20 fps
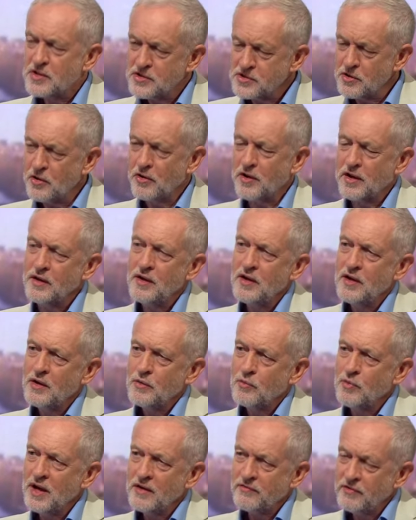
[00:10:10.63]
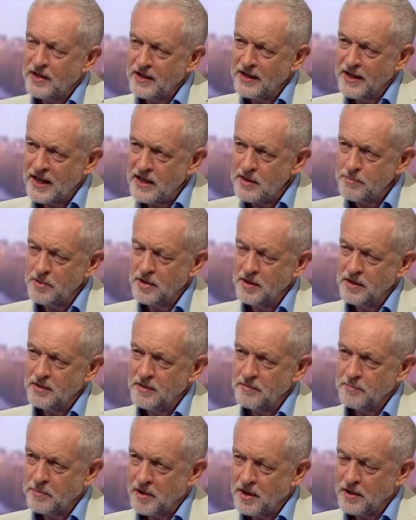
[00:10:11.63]
Sorry, we have a Labour
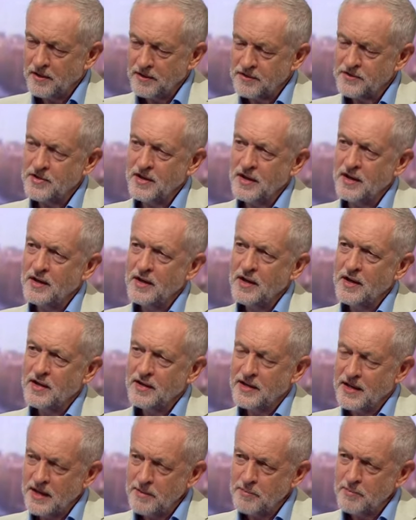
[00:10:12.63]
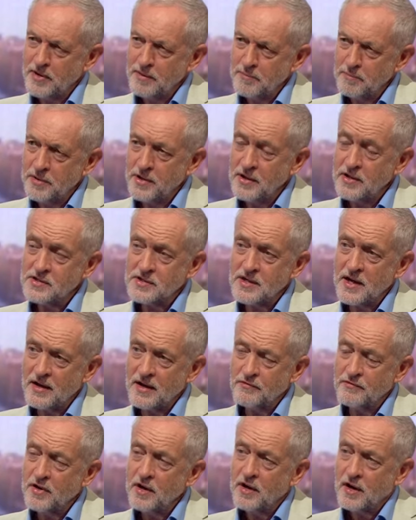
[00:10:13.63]
party. Labour MPs
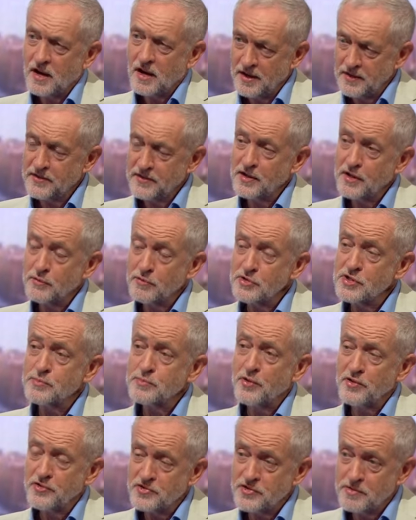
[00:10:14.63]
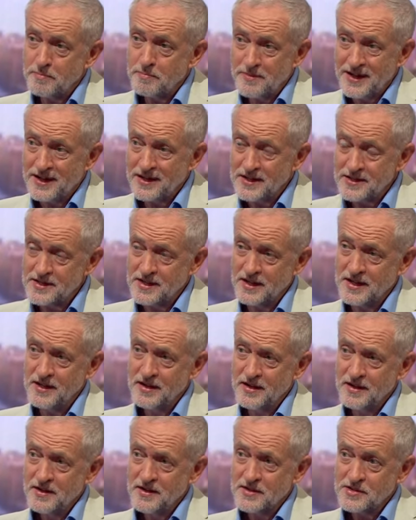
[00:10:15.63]
have, I think, a responsibility
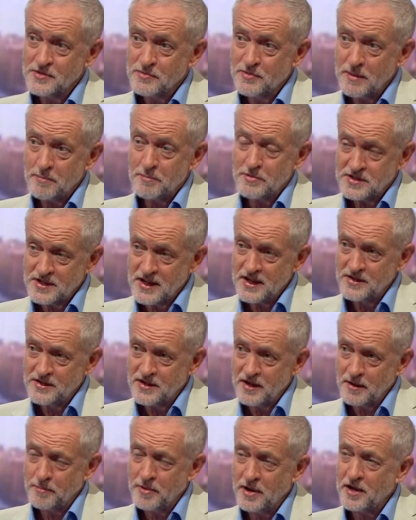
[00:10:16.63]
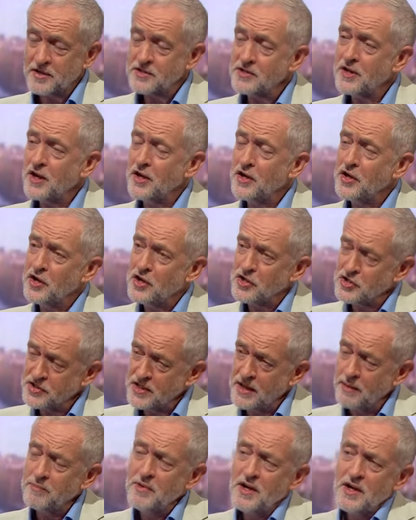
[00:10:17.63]
to represent our party. And I urge
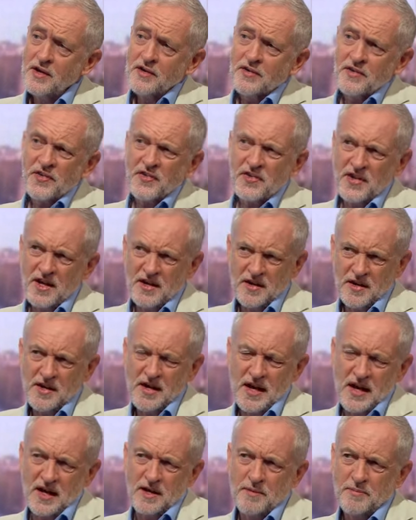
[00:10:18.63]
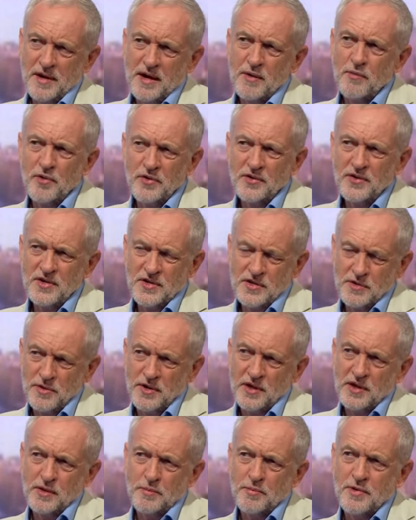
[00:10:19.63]
them to think again about what they're
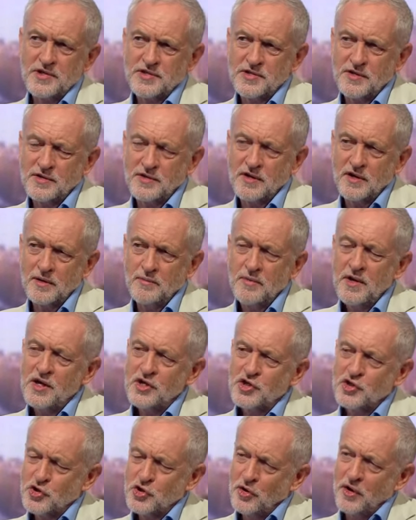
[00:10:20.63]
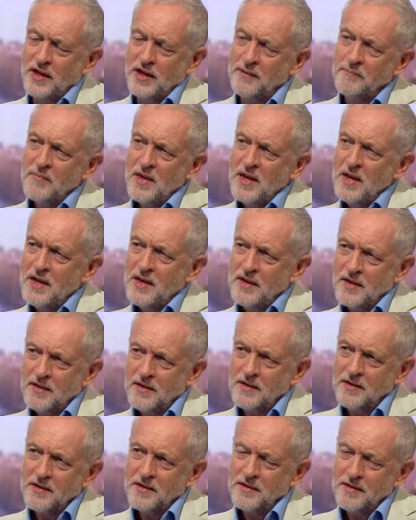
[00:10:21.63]
doing at the present time. Surely,
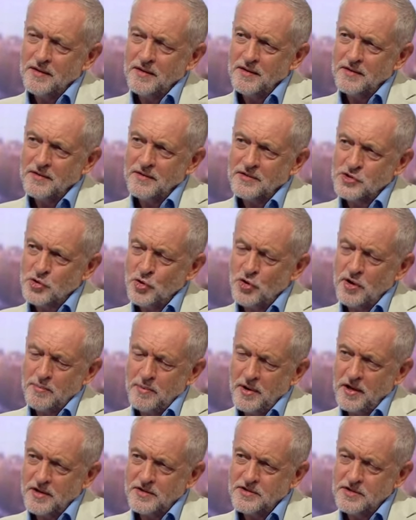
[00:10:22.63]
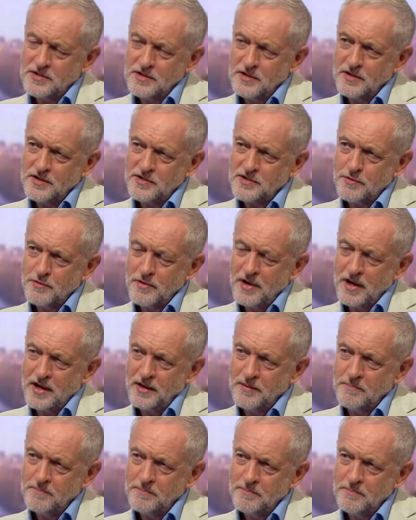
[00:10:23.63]
the Tory party is in
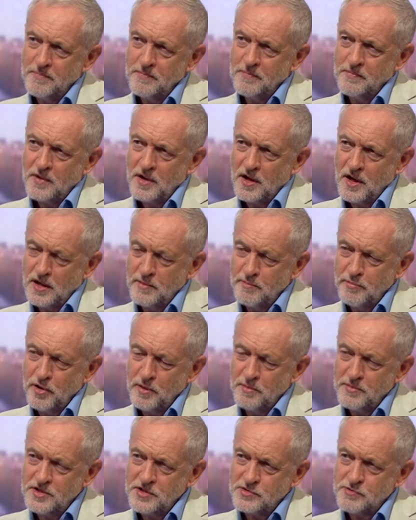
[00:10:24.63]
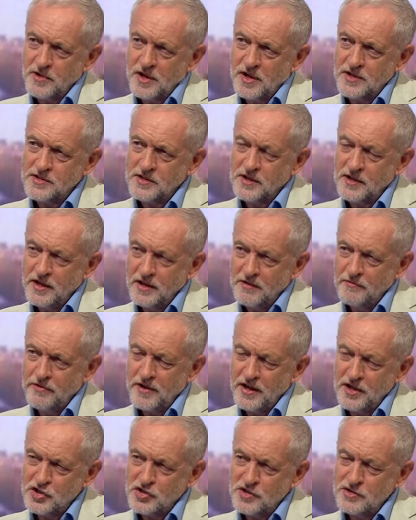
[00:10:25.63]
disarray. Unemployment is rising,
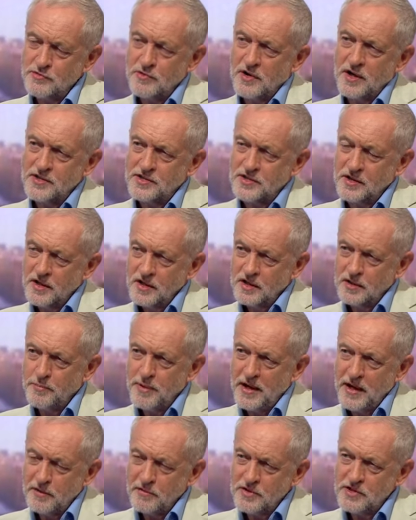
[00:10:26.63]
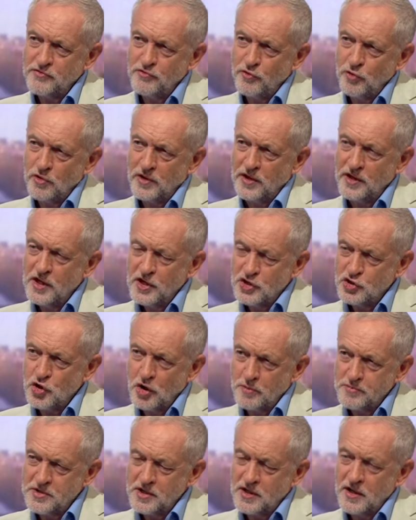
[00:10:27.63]
inflation is rising, the pound is falling, sure.
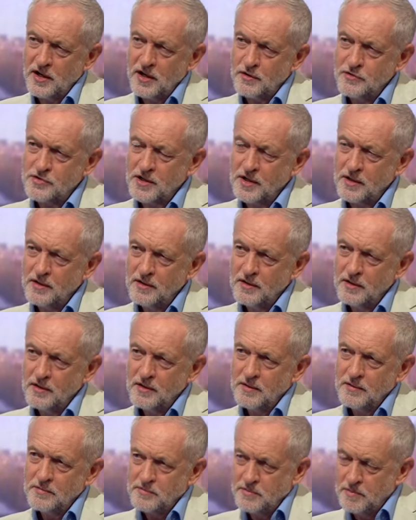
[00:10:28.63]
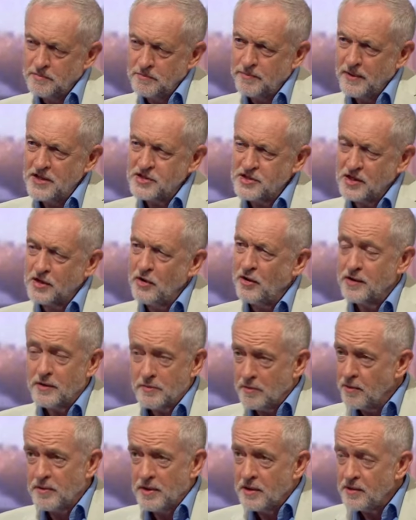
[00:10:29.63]
jobs are closing. This is not Place the time going,
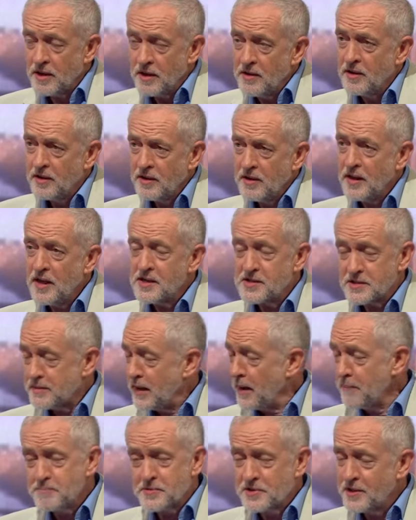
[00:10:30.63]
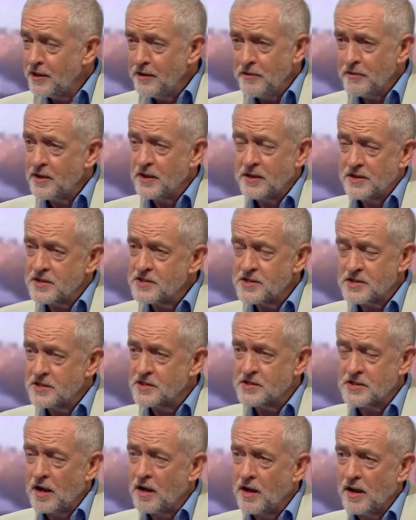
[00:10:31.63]
for the no, Labour no, Party to be in disarray. Absolutely. This is
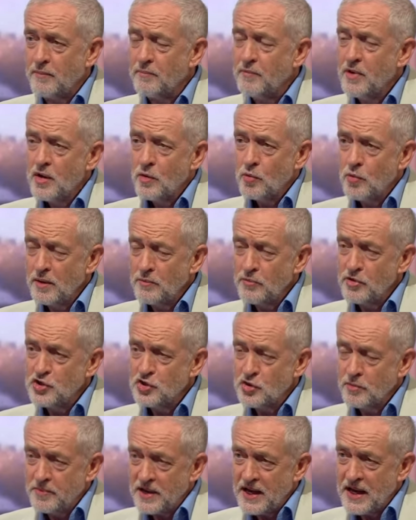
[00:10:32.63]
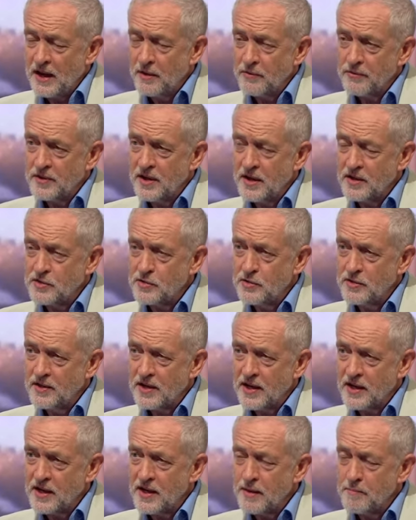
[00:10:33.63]
the time when we should be out there doing
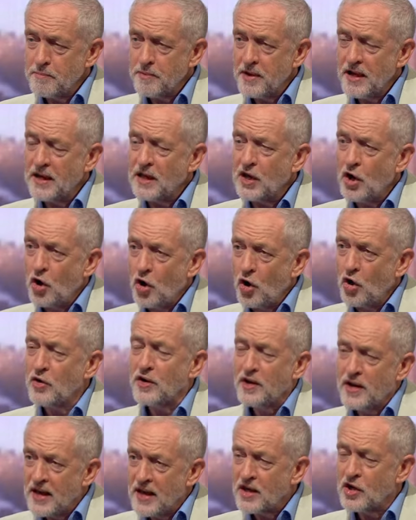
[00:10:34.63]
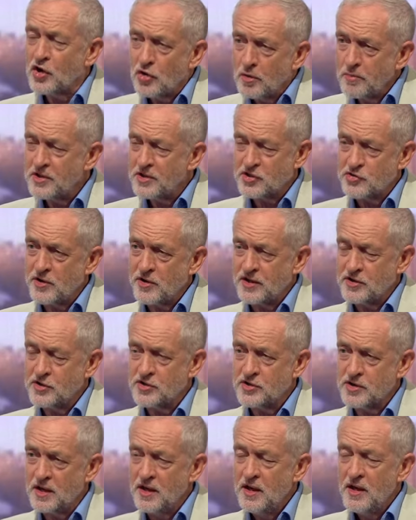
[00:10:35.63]
that campaigning on an economic
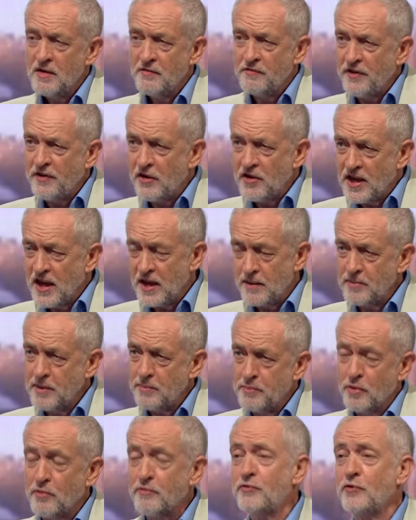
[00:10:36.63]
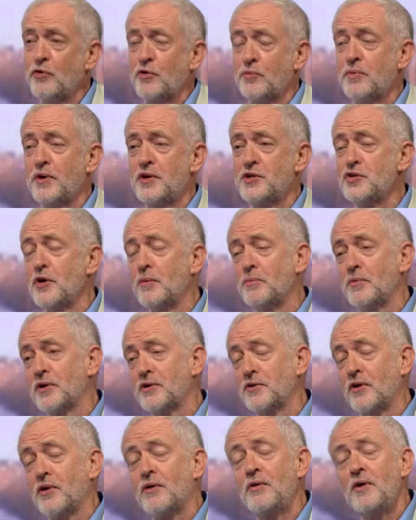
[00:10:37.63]
strategy, but, very ably put forward by John
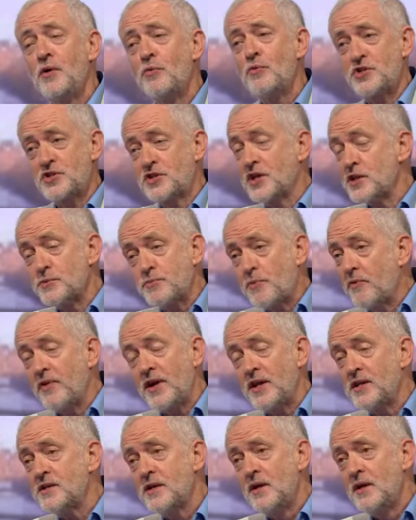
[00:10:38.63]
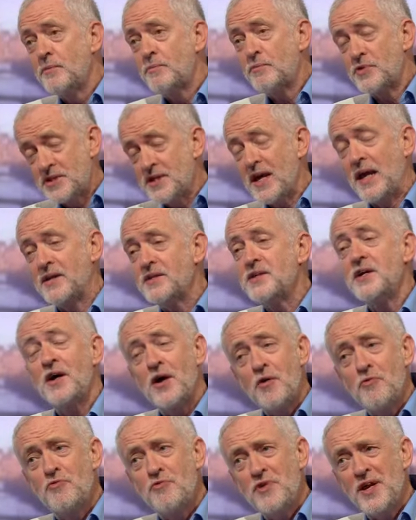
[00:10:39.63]
McDonnell, which does prevent, present
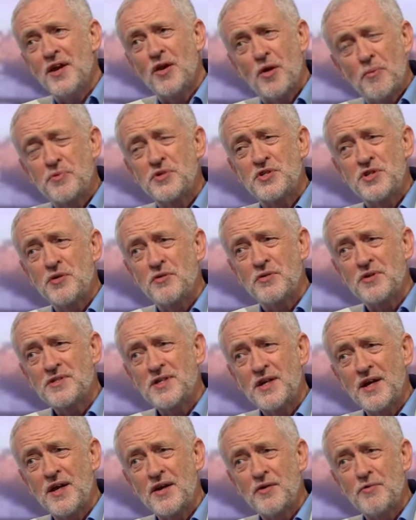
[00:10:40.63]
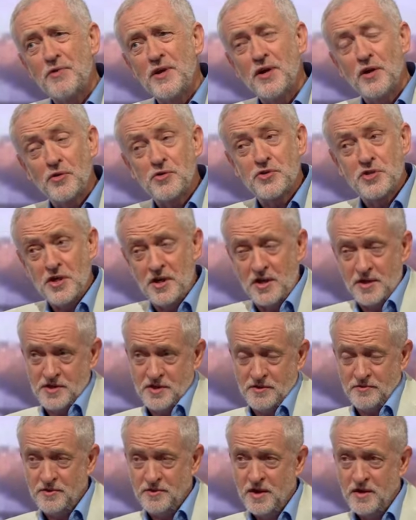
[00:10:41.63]
a real opportunity and a real
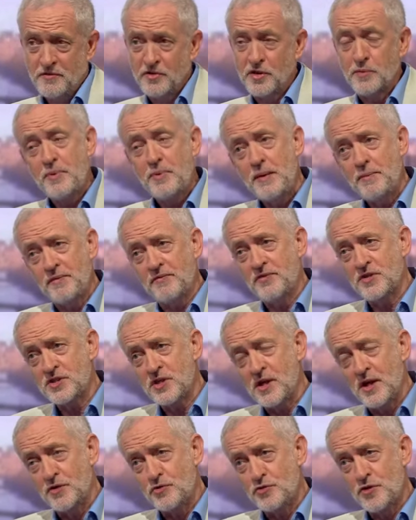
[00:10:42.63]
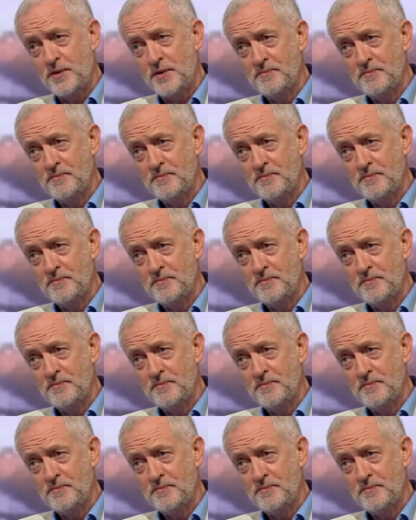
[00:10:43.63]
alternative for the people of this country.